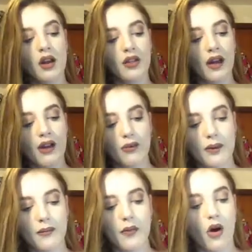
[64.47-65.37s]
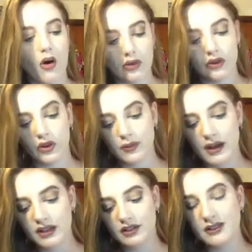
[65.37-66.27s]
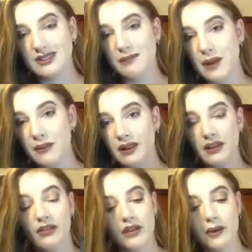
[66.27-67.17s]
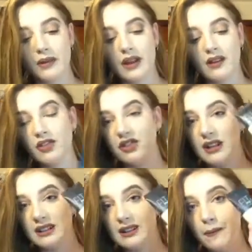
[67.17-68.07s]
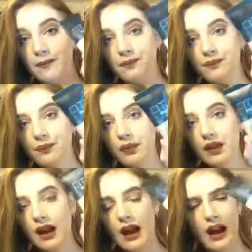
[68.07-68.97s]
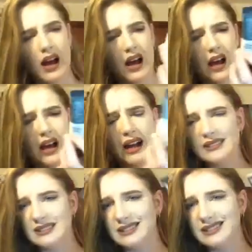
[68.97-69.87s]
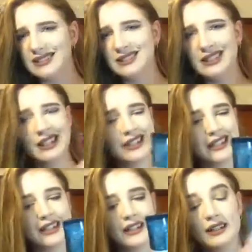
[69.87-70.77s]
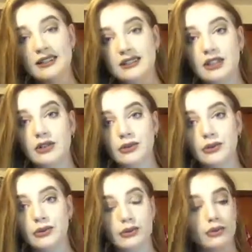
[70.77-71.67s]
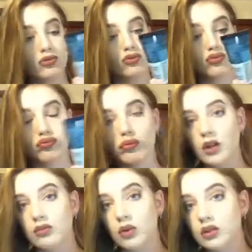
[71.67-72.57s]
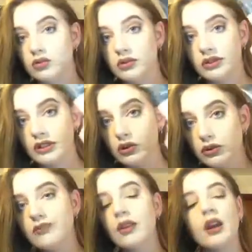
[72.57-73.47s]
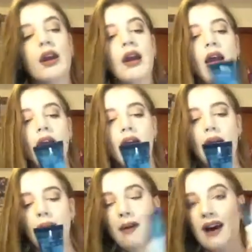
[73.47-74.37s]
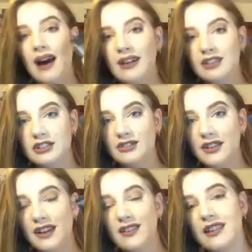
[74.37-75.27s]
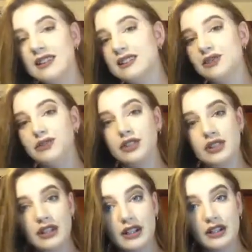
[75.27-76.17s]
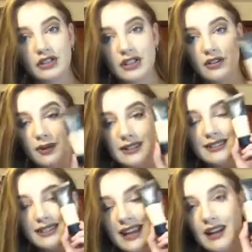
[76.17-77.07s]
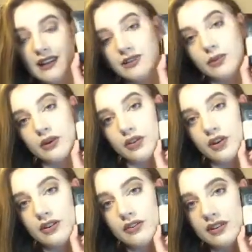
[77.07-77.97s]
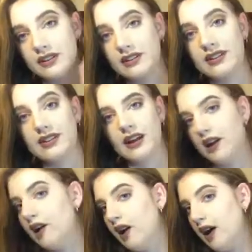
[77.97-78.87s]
that I've always gone back to is the Maybelline Fit Me in the shade 0110. I just find this is a really good shade for my skin. It's what I've gone for today.